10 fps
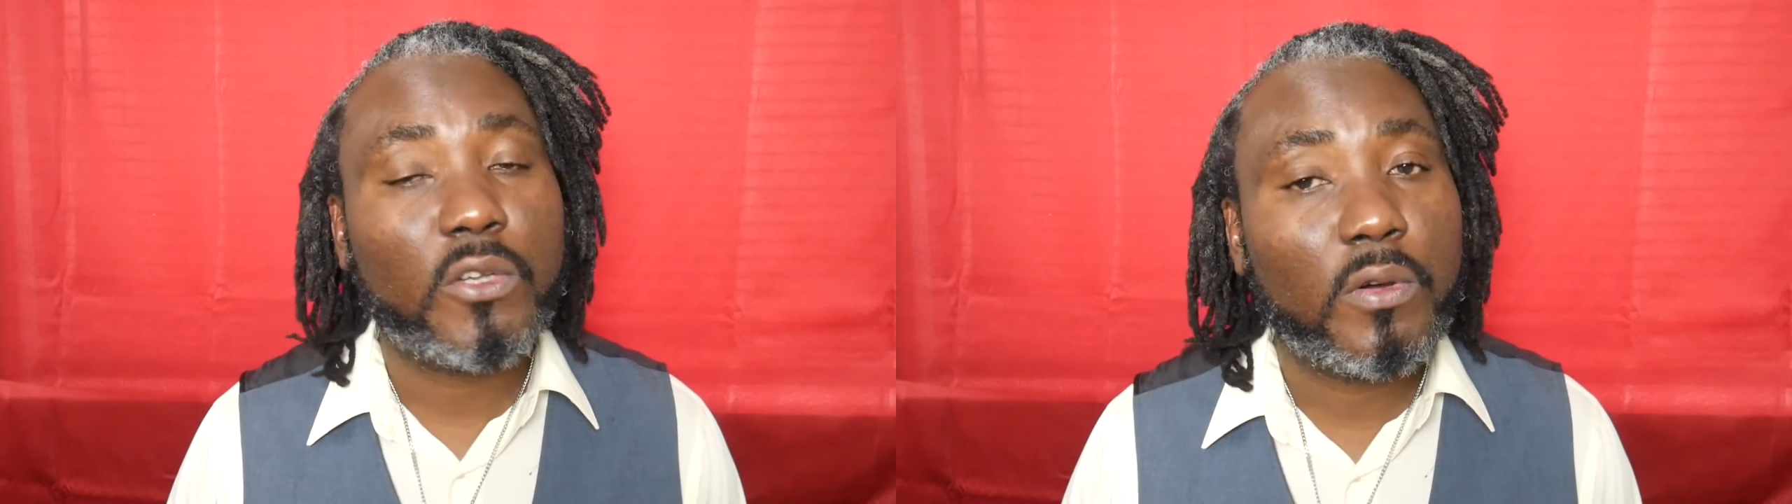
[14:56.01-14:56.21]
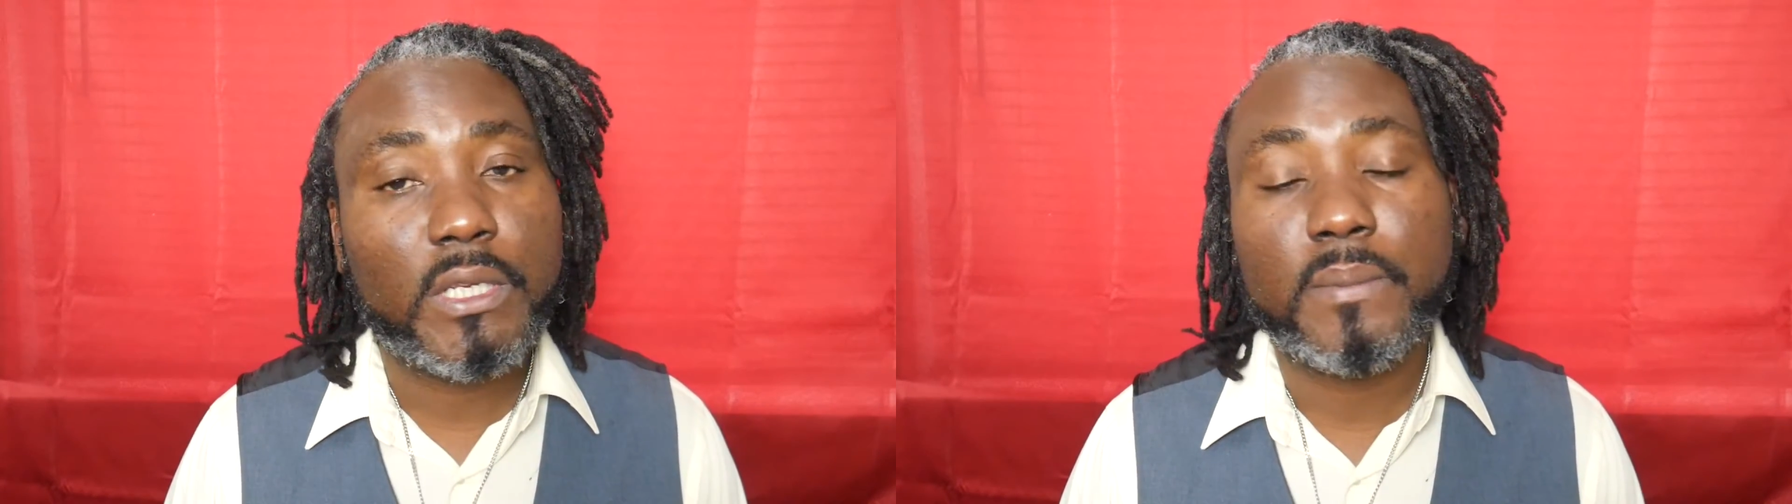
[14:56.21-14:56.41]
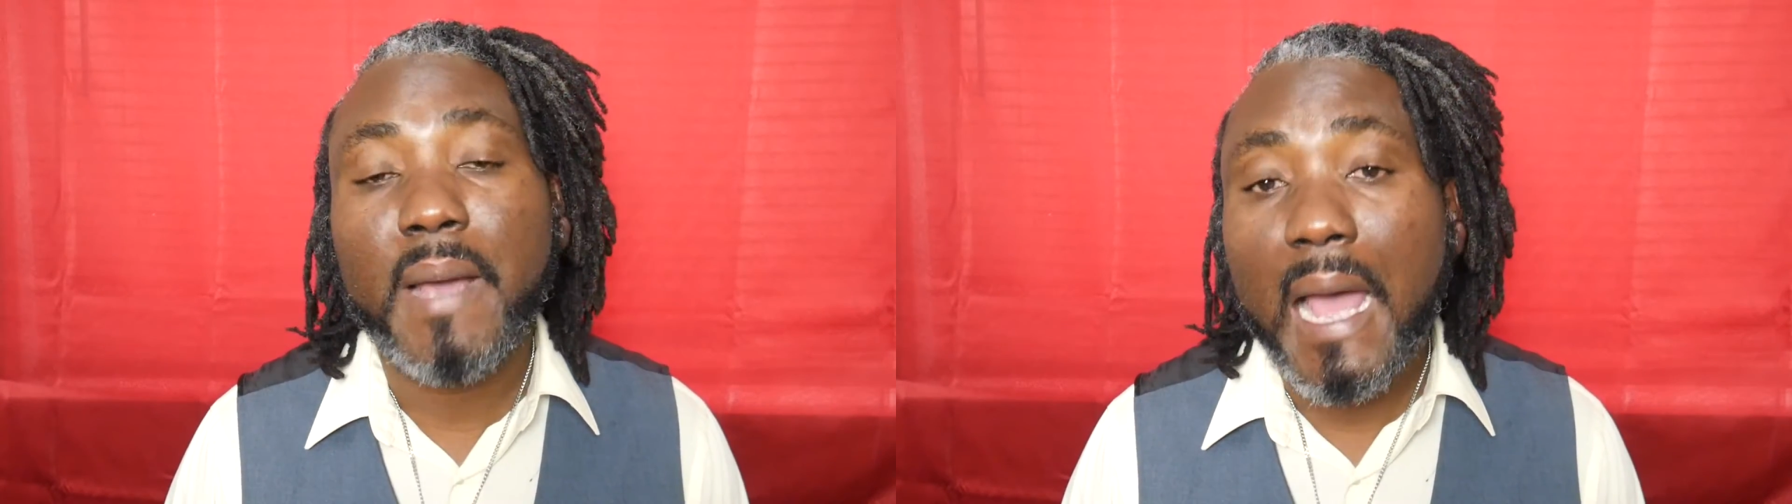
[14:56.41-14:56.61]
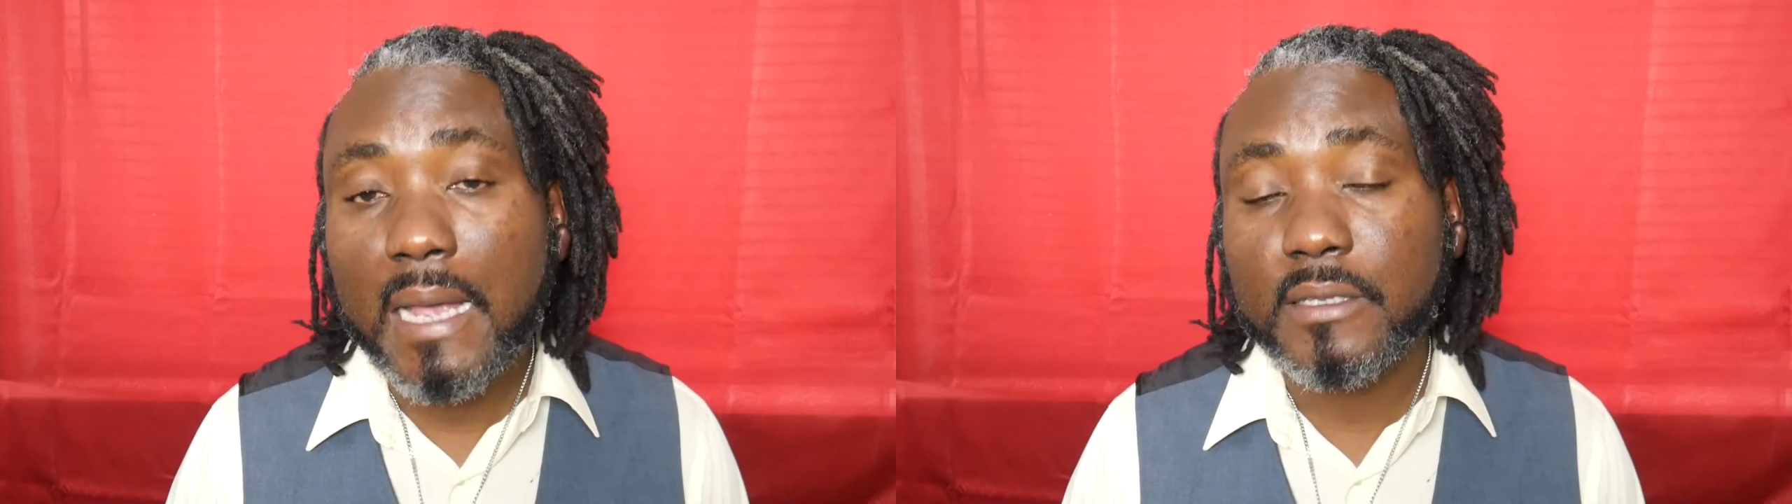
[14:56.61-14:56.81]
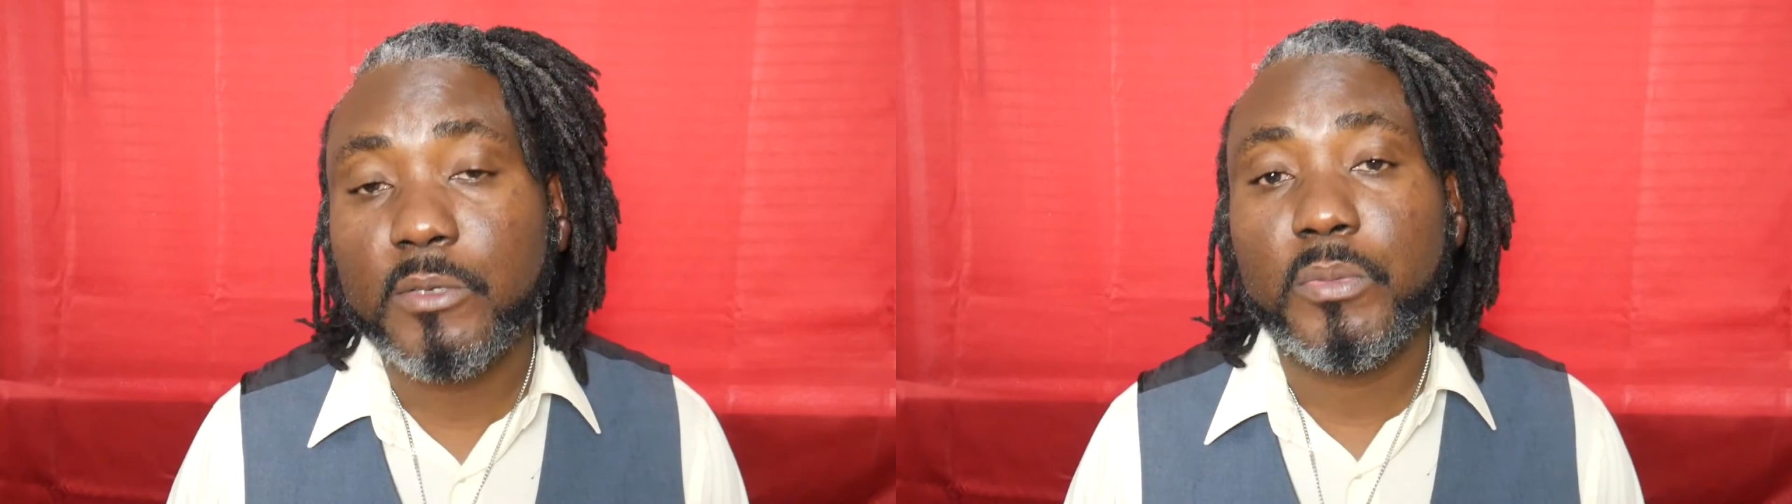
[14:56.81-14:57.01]
only
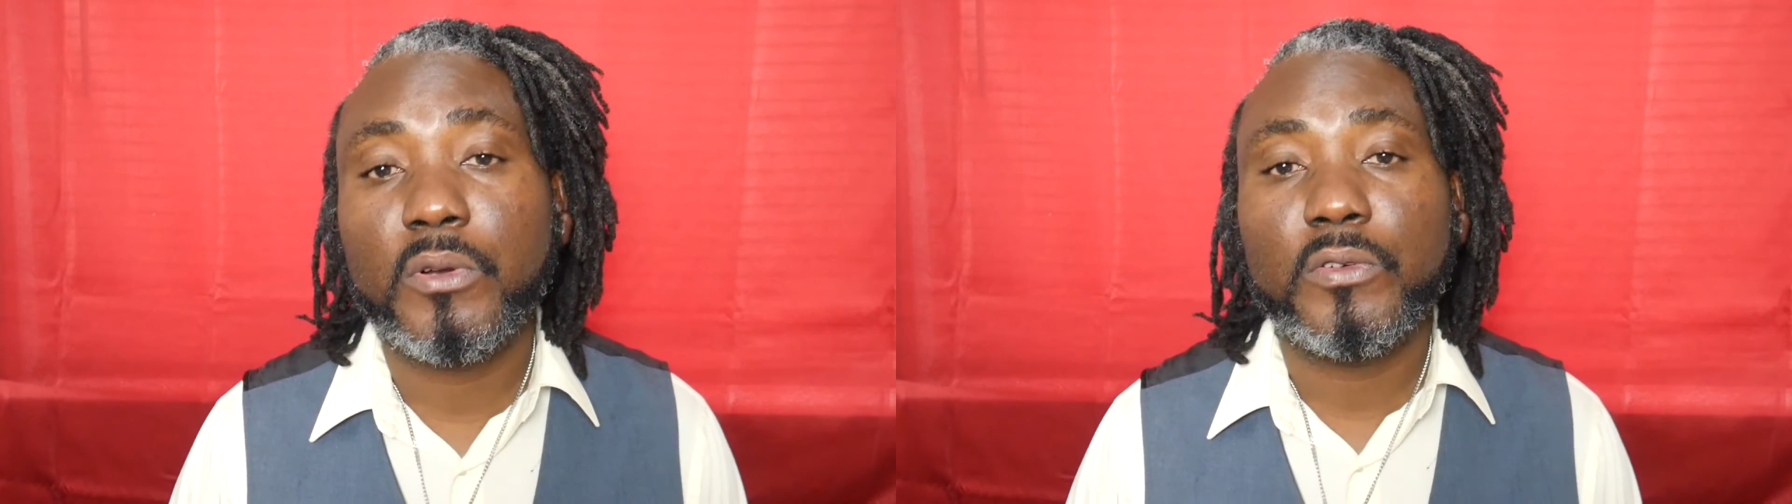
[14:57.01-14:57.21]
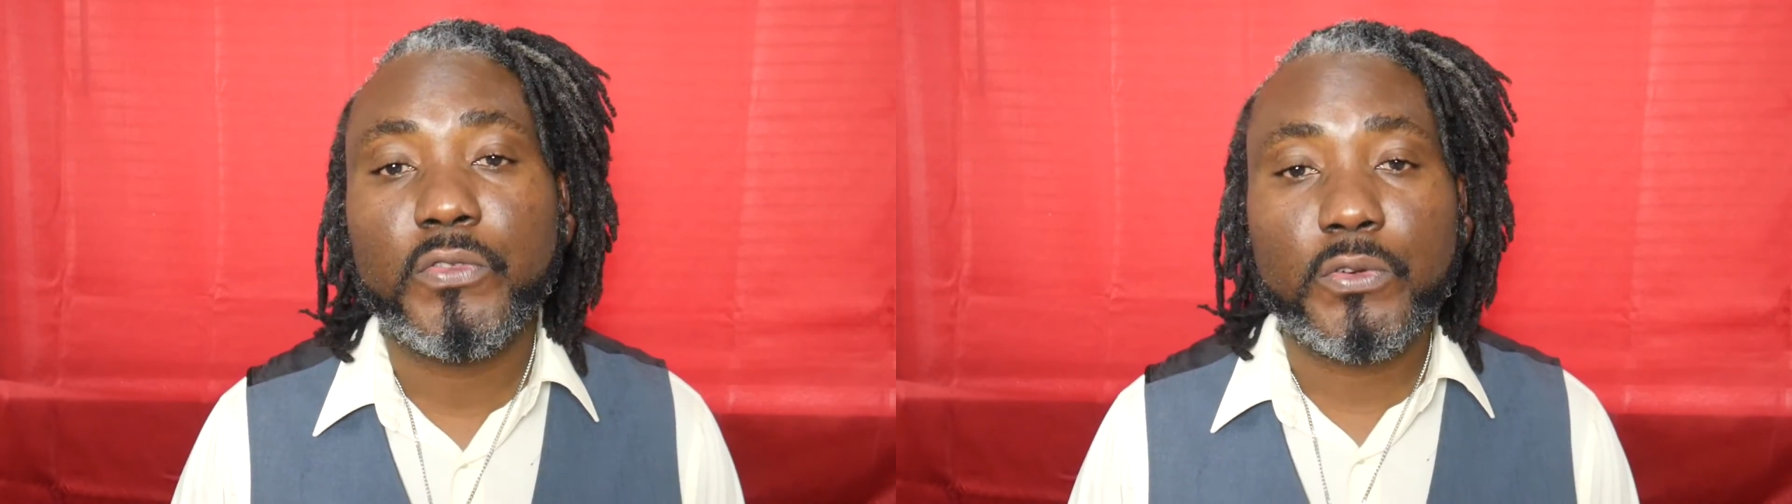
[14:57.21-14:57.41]
possible